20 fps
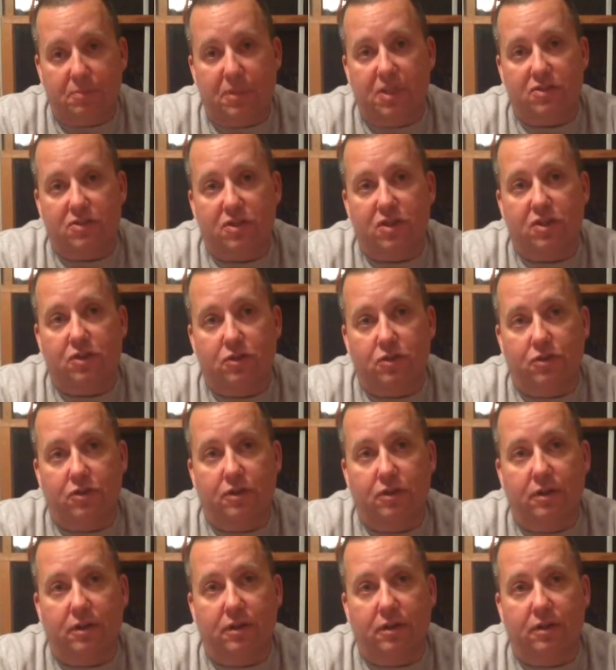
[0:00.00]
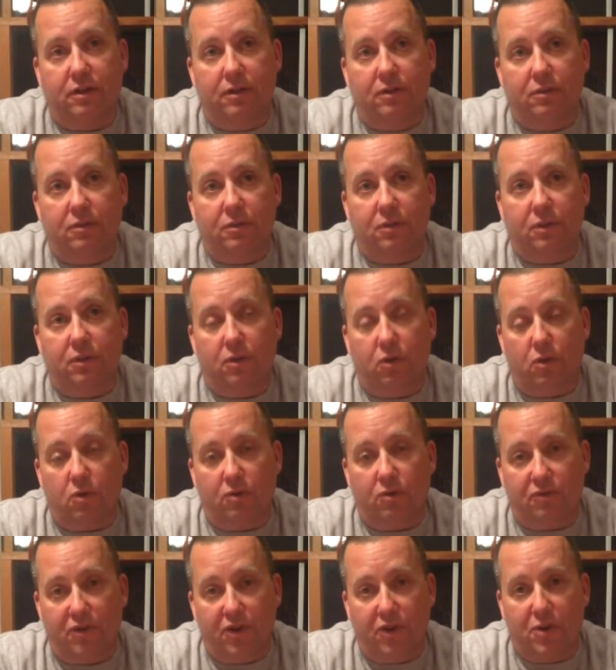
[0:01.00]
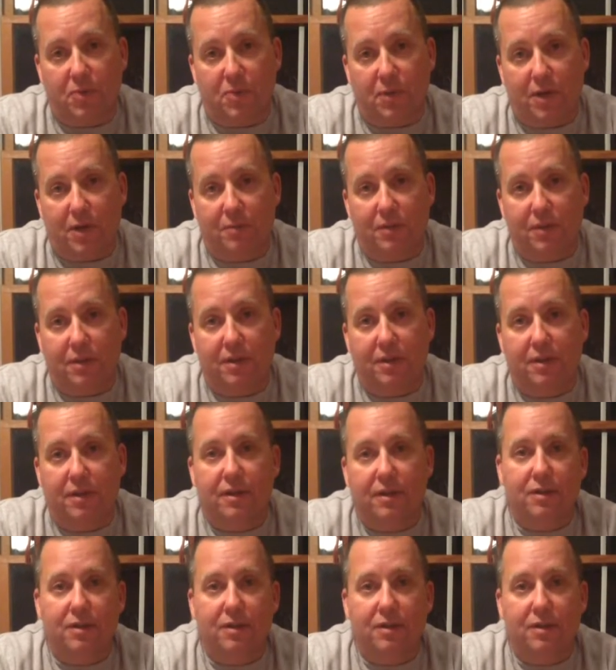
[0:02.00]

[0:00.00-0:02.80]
my senior year with a local fire department